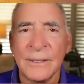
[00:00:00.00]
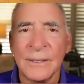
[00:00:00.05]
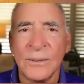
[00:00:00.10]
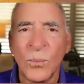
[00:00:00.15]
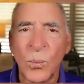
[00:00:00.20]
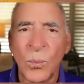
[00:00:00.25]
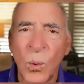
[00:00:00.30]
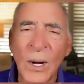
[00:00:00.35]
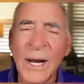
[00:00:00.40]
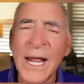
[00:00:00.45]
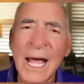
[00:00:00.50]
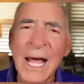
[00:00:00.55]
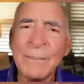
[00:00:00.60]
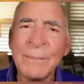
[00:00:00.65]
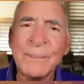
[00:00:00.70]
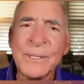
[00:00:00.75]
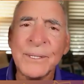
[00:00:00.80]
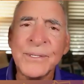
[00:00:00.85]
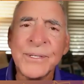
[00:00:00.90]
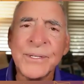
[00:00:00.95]
What
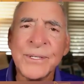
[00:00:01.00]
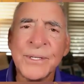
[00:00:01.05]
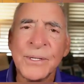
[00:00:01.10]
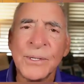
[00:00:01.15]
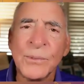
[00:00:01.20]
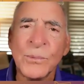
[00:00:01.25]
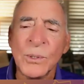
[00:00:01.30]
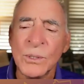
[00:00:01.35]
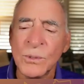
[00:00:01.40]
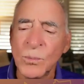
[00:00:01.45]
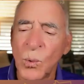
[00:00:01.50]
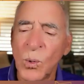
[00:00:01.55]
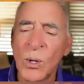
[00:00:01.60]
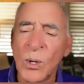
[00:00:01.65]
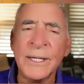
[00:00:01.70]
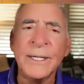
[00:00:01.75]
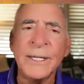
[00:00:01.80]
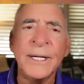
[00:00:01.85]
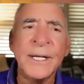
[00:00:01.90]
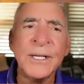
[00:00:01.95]
happens when
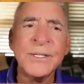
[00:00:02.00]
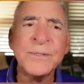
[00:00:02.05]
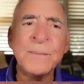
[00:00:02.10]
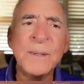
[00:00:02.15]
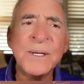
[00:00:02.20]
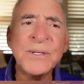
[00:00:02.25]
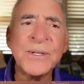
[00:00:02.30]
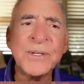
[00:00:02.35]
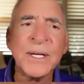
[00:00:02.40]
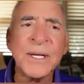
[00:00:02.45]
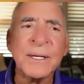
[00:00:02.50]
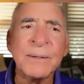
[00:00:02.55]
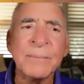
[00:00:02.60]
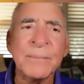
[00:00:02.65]
one is missing?